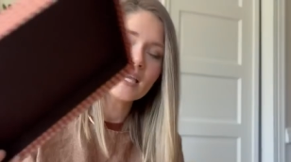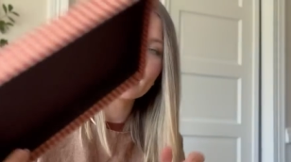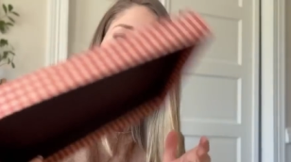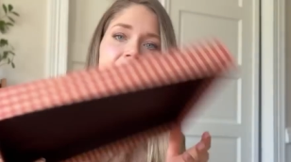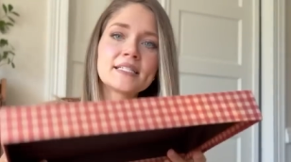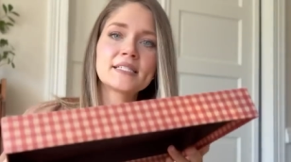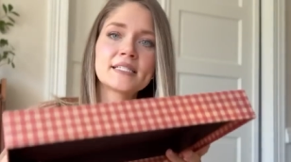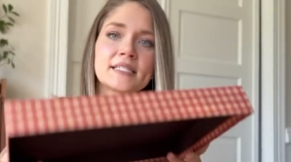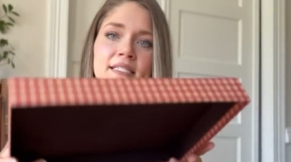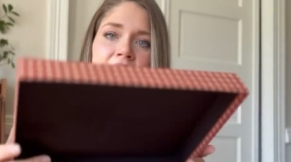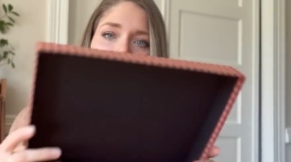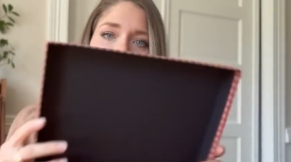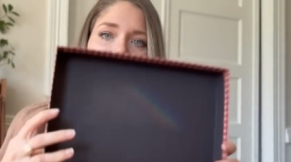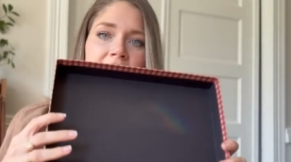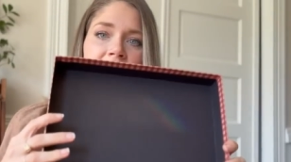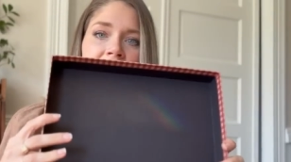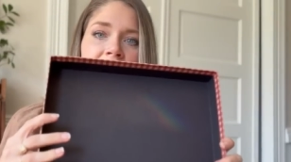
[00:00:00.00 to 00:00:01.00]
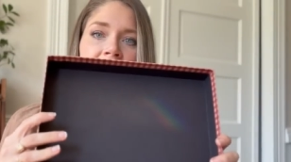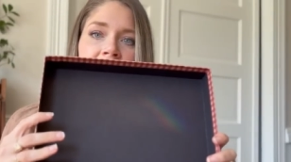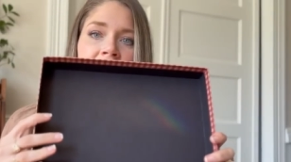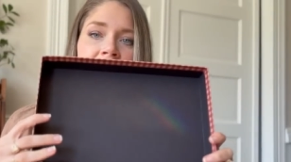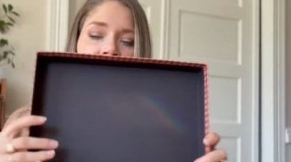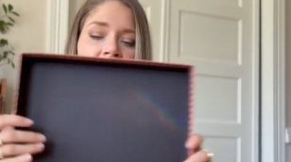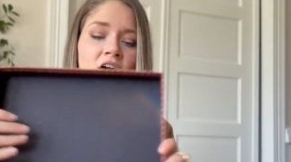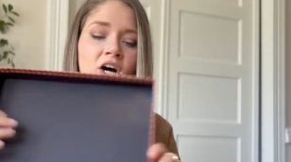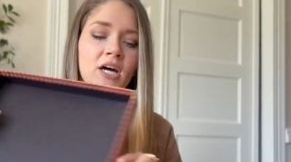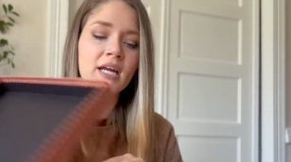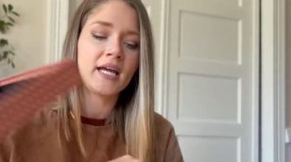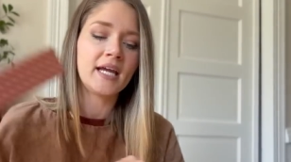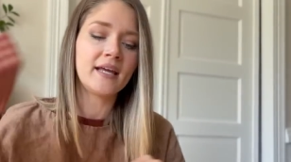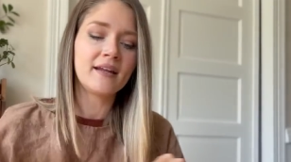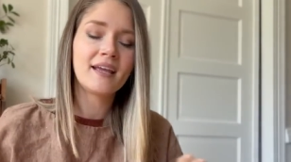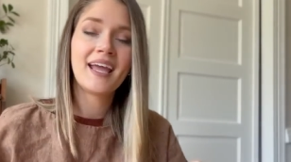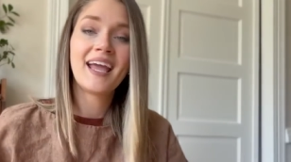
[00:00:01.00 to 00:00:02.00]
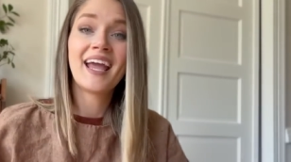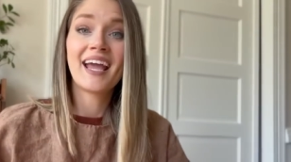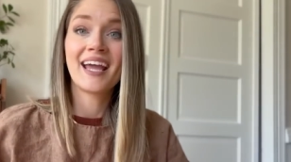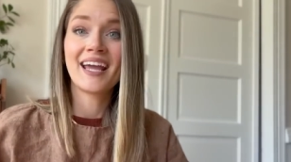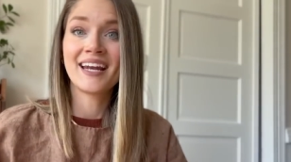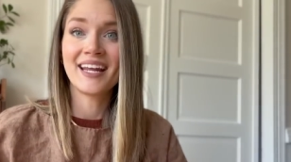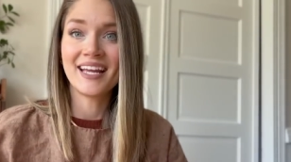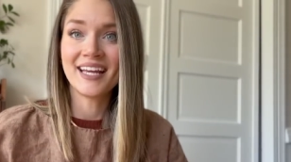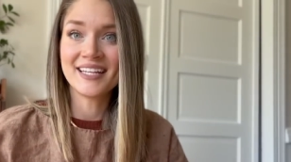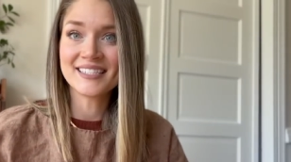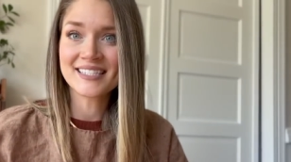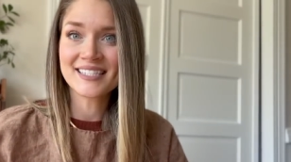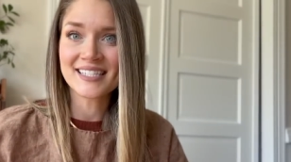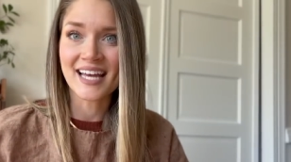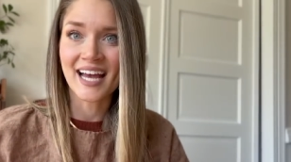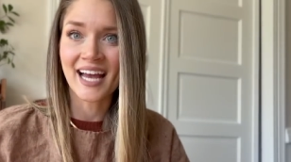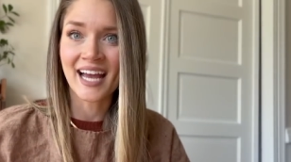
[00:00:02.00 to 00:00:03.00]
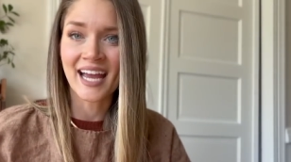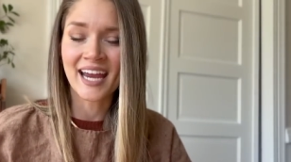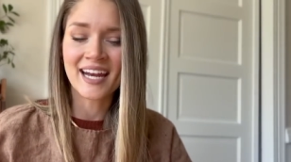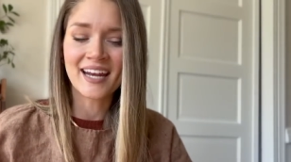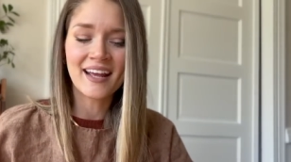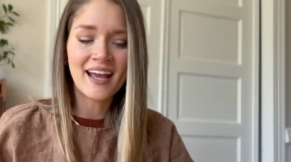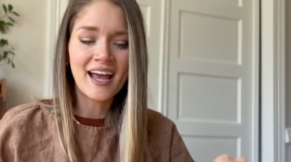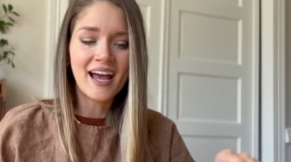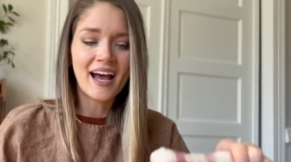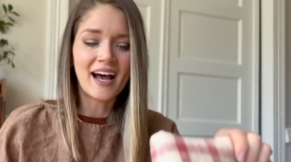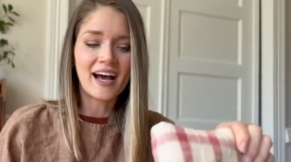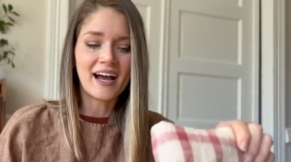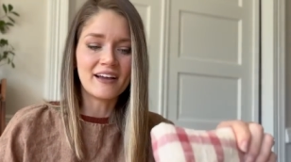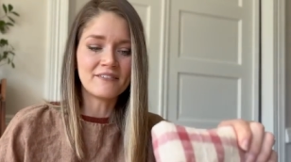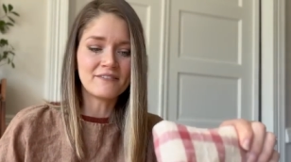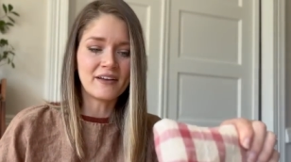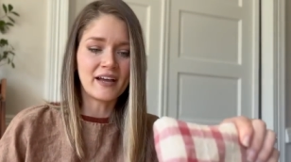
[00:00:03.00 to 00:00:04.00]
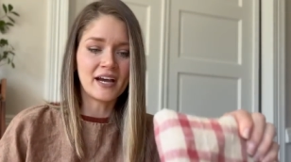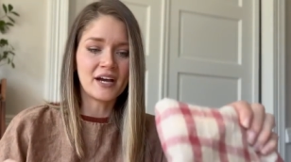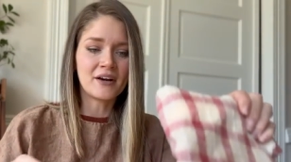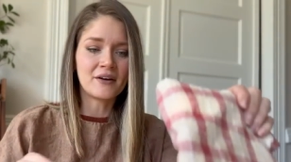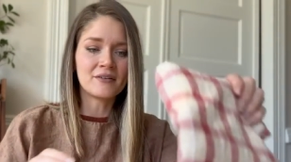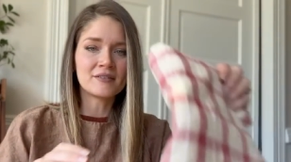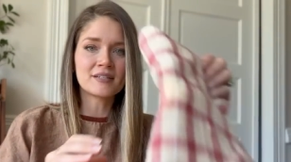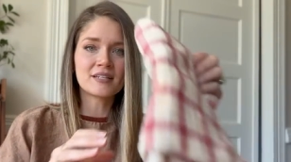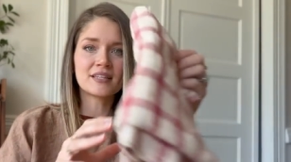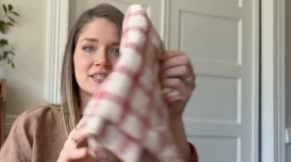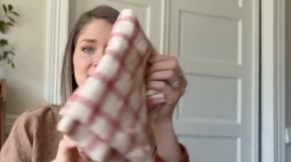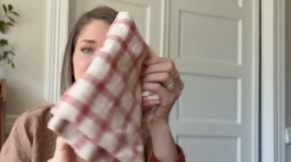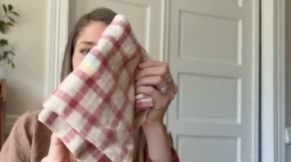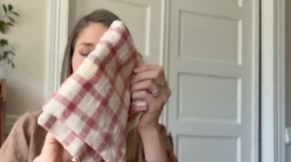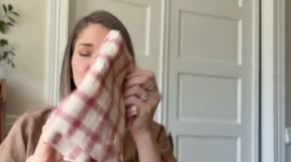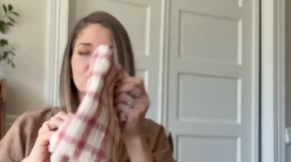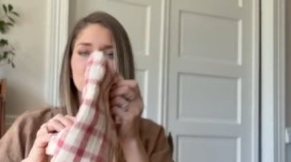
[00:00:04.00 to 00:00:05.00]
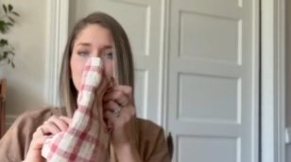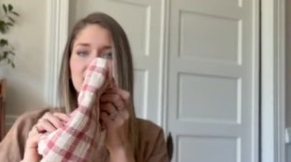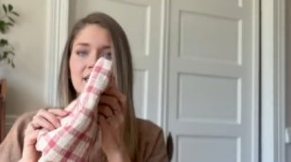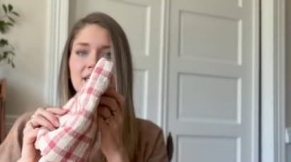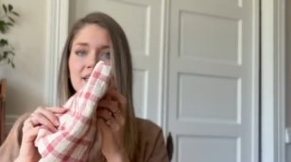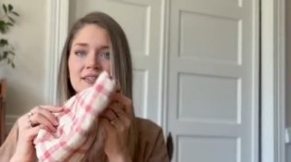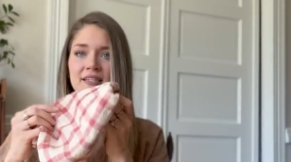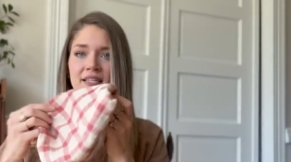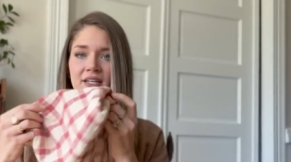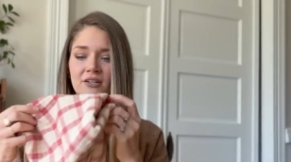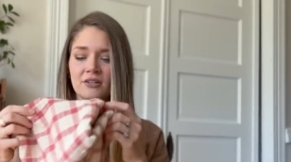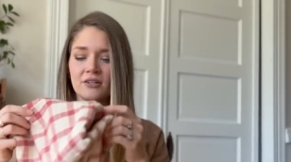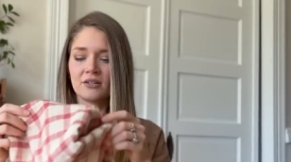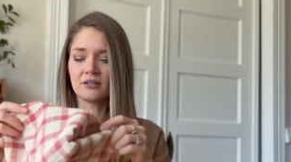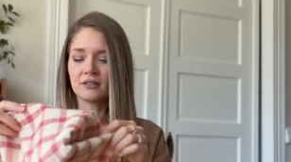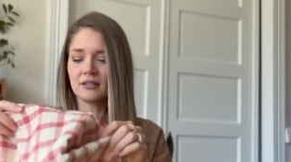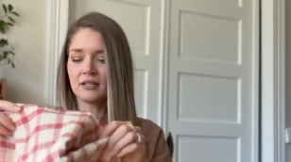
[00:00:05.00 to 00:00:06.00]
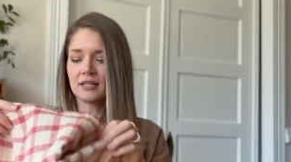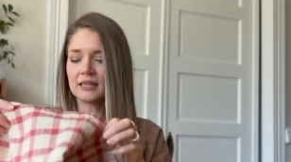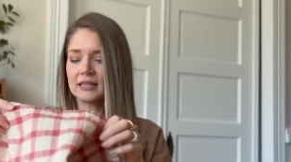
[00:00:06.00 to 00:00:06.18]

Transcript: It has this nice lid on it. And inside, I found this sweet little